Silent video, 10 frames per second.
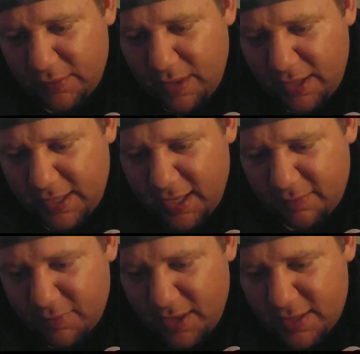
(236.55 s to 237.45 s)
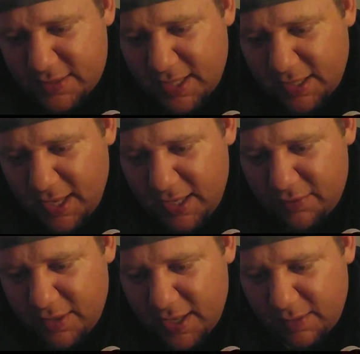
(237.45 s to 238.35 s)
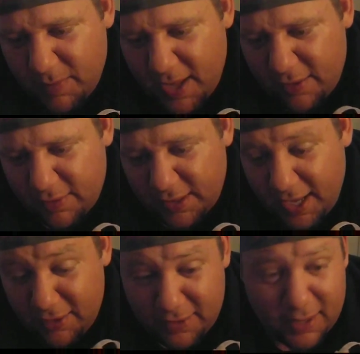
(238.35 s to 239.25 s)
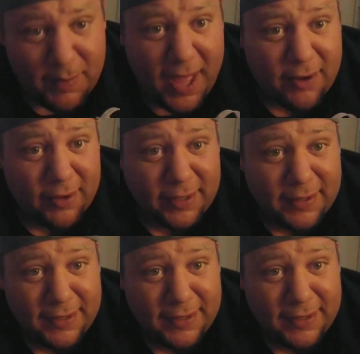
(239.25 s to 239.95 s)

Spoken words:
I can't even pronounce that. Gaoneg battery. Gaoneg battery.